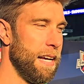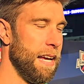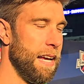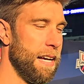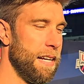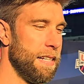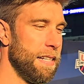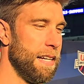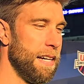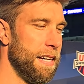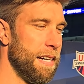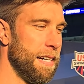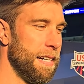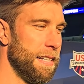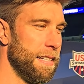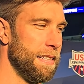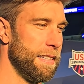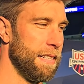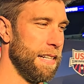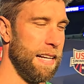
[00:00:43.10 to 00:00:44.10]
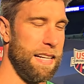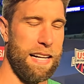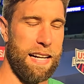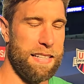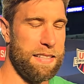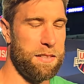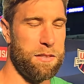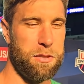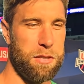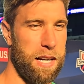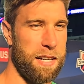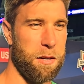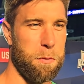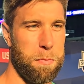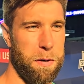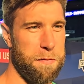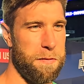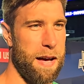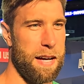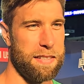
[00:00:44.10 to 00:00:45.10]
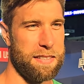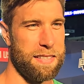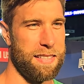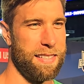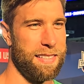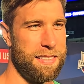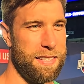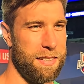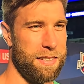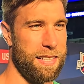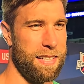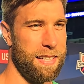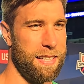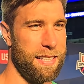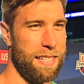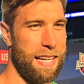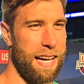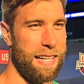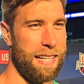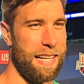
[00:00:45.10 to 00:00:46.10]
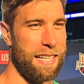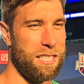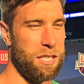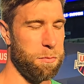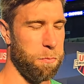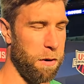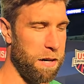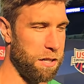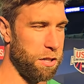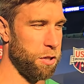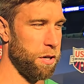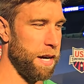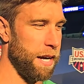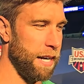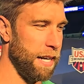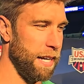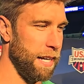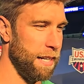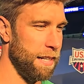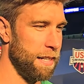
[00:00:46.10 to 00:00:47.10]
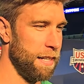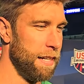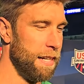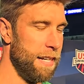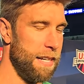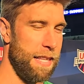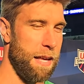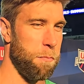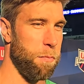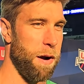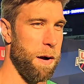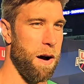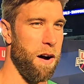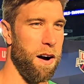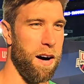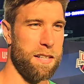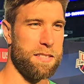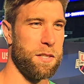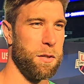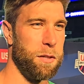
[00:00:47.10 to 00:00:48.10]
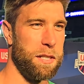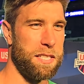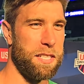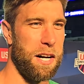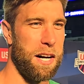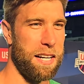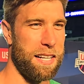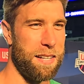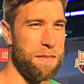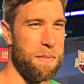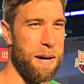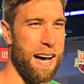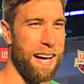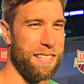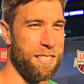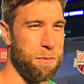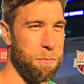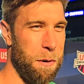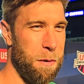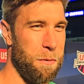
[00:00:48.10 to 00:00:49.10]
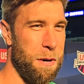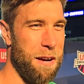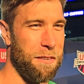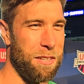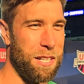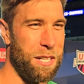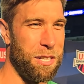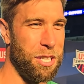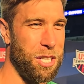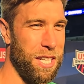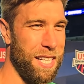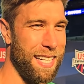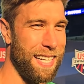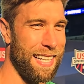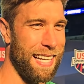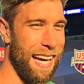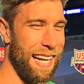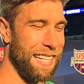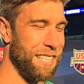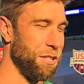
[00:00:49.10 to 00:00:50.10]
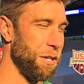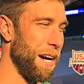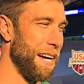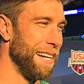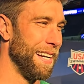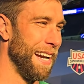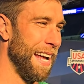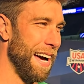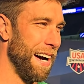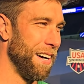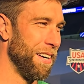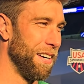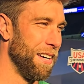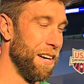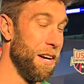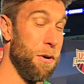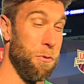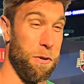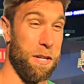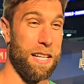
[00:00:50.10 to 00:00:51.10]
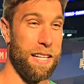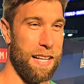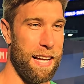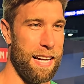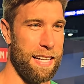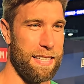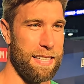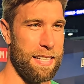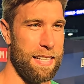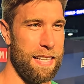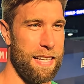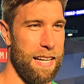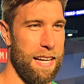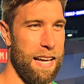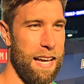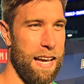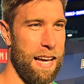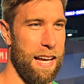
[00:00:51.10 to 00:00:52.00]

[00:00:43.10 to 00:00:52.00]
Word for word: and uh, and I tried to go pretty fast. So kind of that sprint training right. that Brett Hawke's always talking about, sprint right. revolution. Kind of tried it out. Really liked it